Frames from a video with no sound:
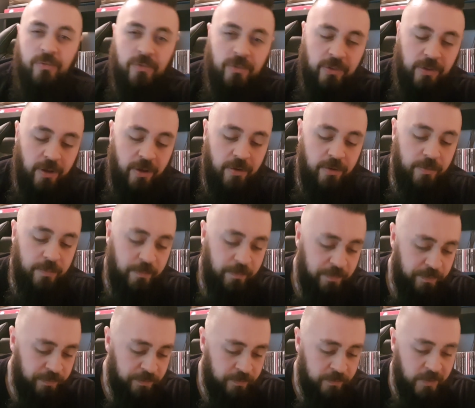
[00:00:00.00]
So,
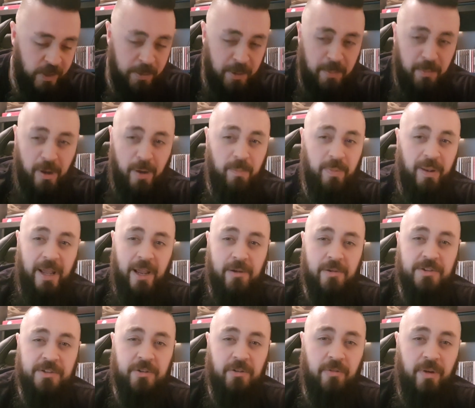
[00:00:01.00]
I mean, my player
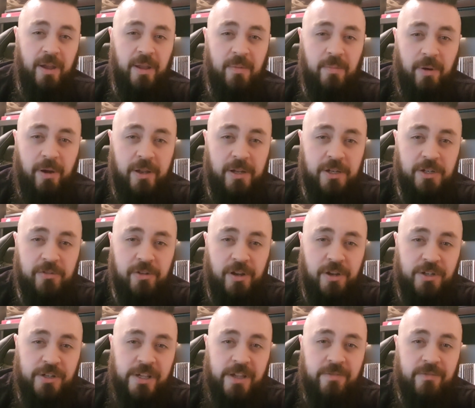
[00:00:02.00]
isn't great by any
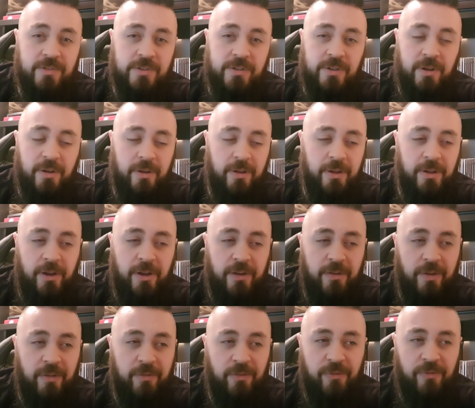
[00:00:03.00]
stretch either, so I kind of
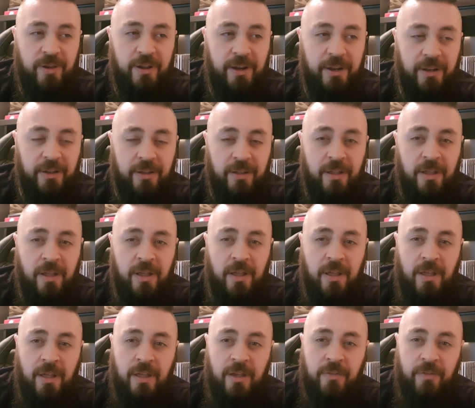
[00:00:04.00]
have a feeling
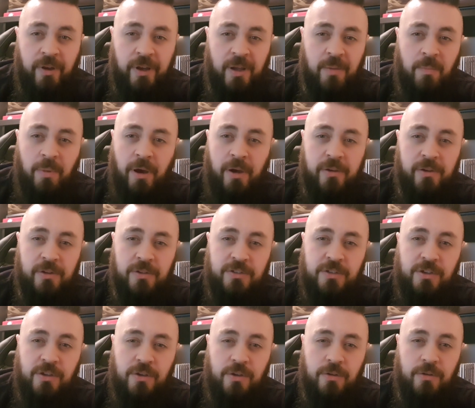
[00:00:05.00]
if I combine the
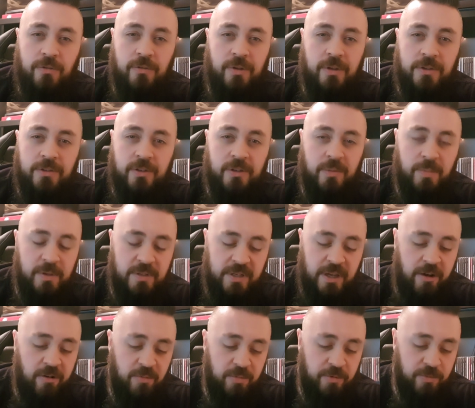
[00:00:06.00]
two, it's going to be
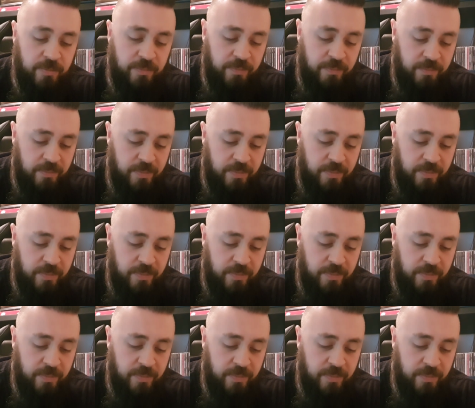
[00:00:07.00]
terrible.